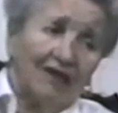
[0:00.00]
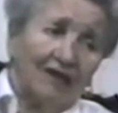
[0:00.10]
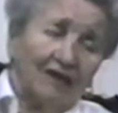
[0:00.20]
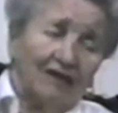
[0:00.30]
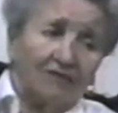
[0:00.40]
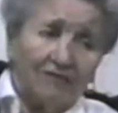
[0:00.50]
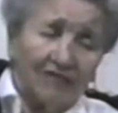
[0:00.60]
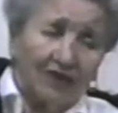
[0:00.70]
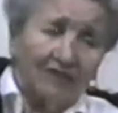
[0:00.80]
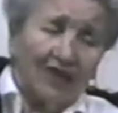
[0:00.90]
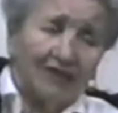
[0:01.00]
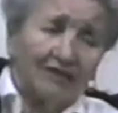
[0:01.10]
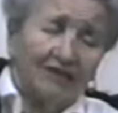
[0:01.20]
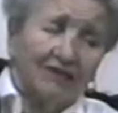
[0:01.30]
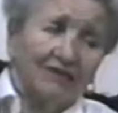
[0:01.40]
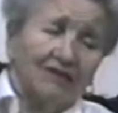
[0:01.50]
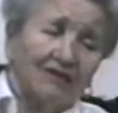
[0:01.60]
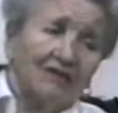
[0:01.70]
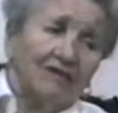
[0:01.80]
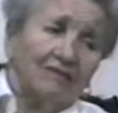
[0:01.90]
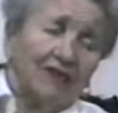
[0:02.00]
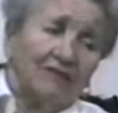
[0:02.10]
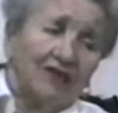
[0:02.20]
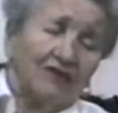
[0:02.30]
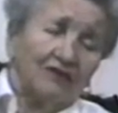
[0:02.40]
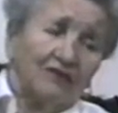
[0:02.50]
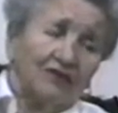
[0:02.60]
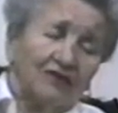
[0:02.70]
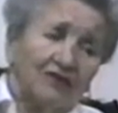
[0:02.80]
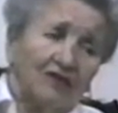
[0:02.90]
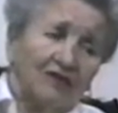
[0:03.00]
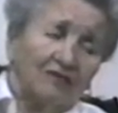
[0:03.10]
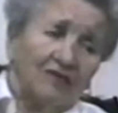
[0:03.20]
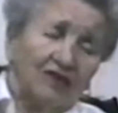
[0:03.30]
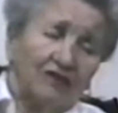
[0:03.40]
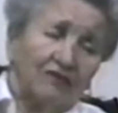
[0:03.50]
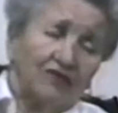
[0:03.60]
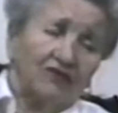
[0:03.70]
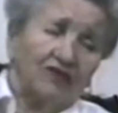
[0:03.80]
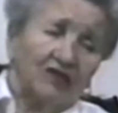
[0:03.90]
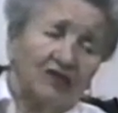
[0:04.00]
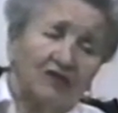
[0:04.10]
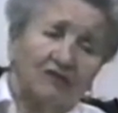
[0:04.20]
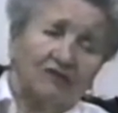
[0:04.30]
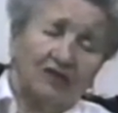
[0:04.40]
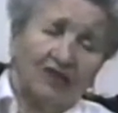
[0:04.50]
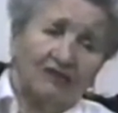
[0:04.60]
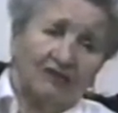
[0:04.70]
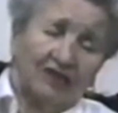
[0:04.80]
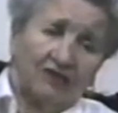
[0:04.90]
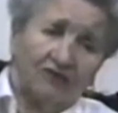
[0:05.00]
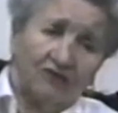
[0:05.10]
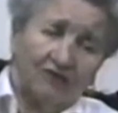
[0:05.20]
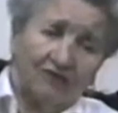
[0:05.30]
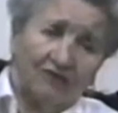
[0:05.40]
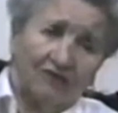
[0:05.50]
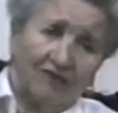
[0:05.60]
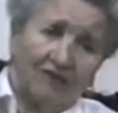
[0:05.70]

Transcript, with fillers: he, uh, they married. My mother was, uh, her mother was the Comtesse de Kerjean.